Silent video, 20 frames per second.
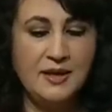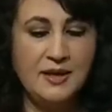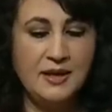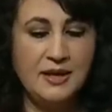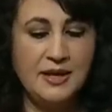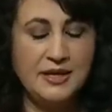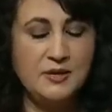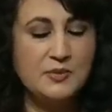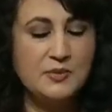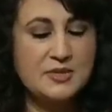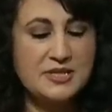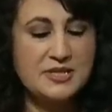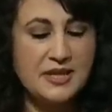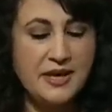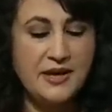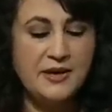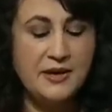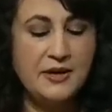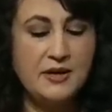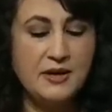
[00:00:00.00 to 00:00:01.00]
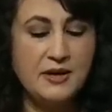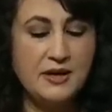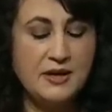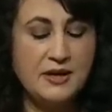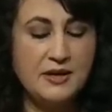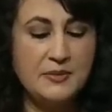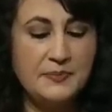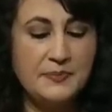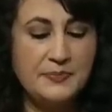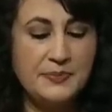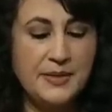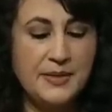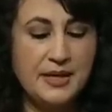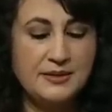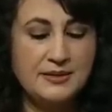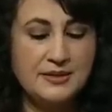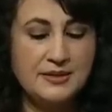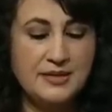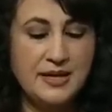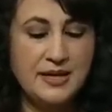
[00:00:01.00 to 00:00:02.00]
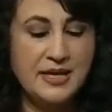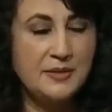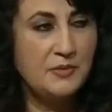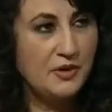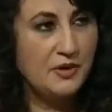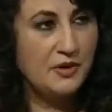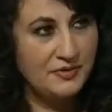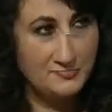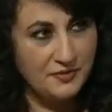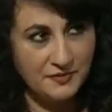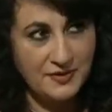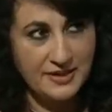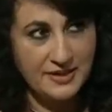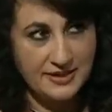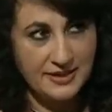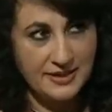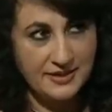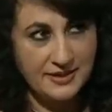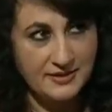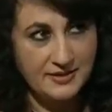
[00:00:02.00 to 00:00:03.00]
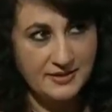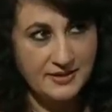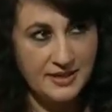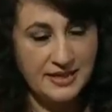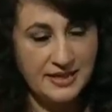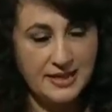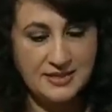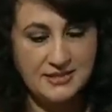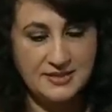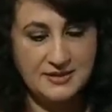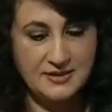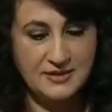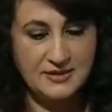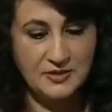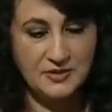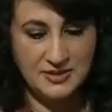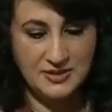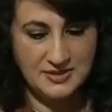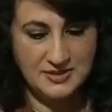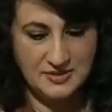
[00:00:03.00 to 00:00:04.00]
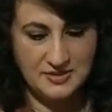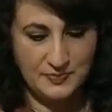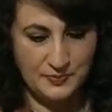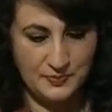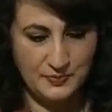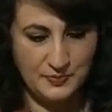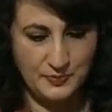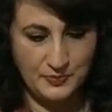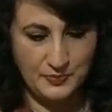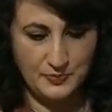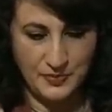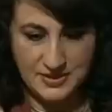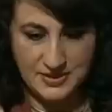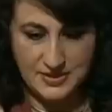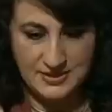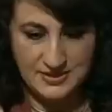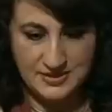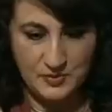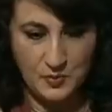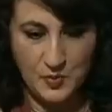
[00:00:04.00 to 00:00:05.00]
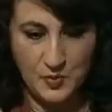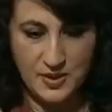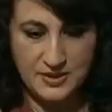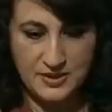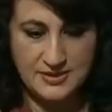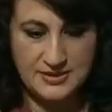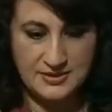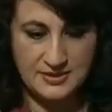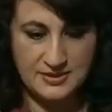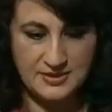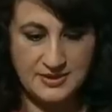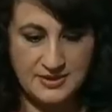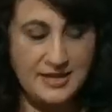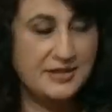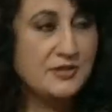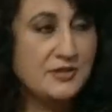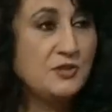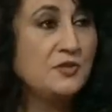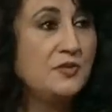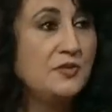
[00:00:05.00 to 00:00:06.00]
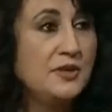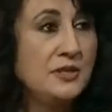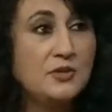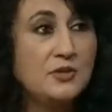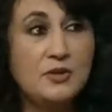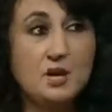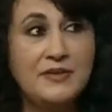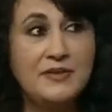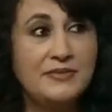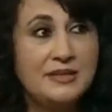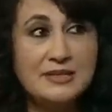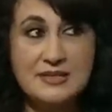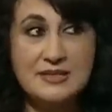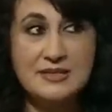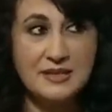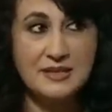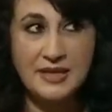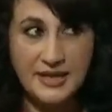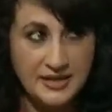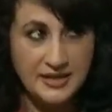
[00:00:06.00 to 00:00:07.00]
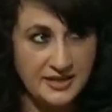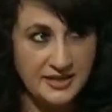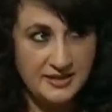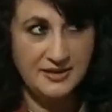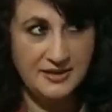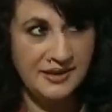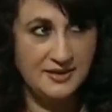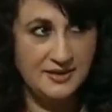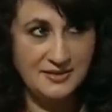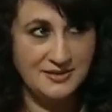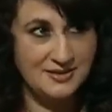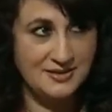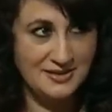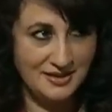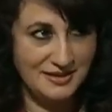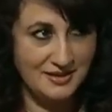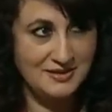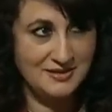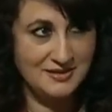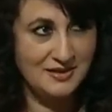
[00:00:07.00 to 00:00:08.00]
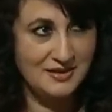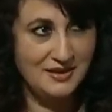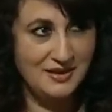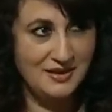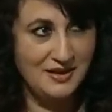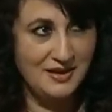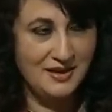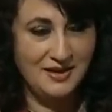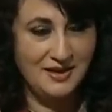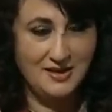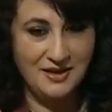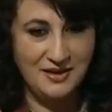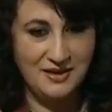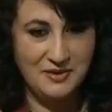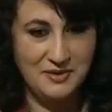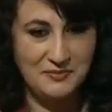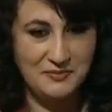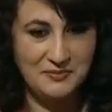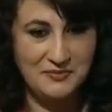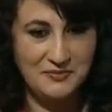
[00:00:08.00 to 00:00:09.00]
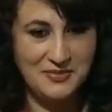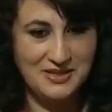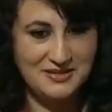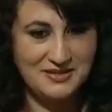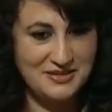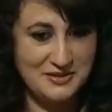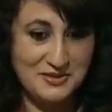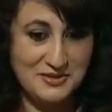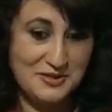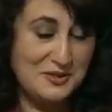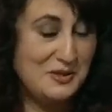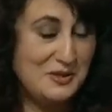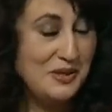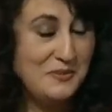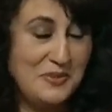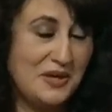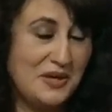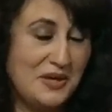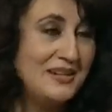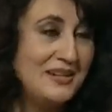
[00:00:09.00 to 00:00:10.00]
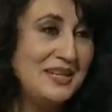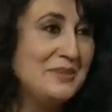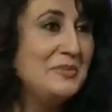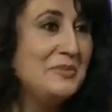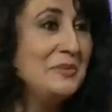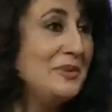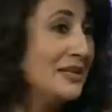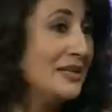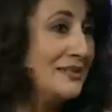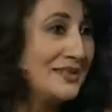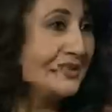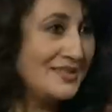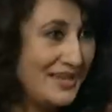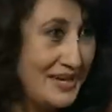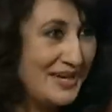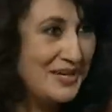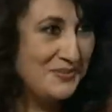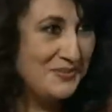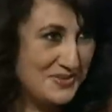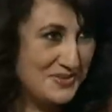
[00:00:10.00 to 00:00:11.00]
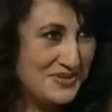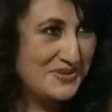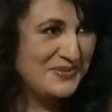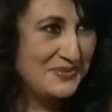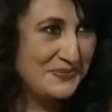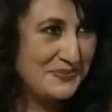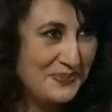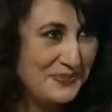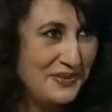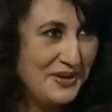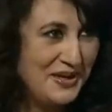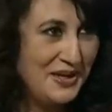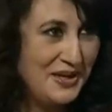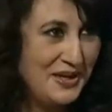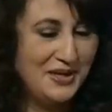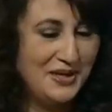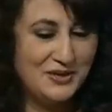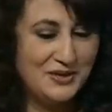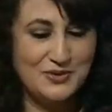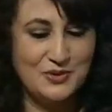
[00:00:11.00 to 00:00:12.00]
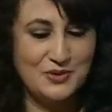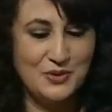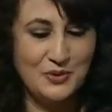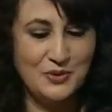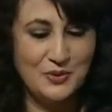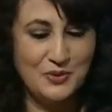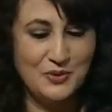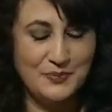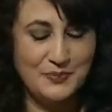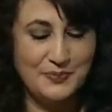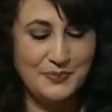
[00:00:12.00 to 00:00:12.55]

he was there at the time of the flooding, and you know, this is the worst catastrophe to have hit any state since apparently biblical times. So